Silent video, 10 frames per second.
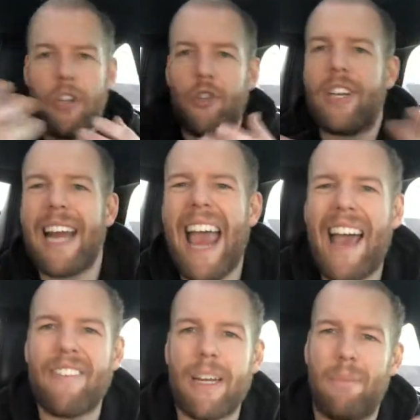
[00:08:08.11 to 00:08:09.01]
You didn't
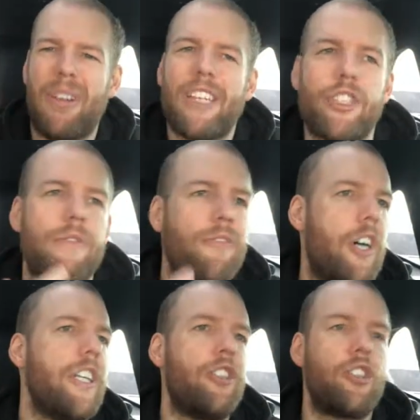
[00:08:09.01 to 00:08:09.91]
have any pleasure,
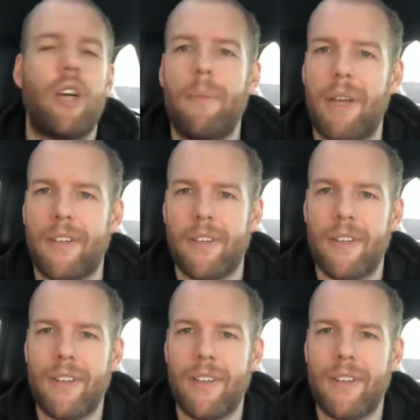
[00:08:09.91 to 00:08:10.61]
fun, enjoyment,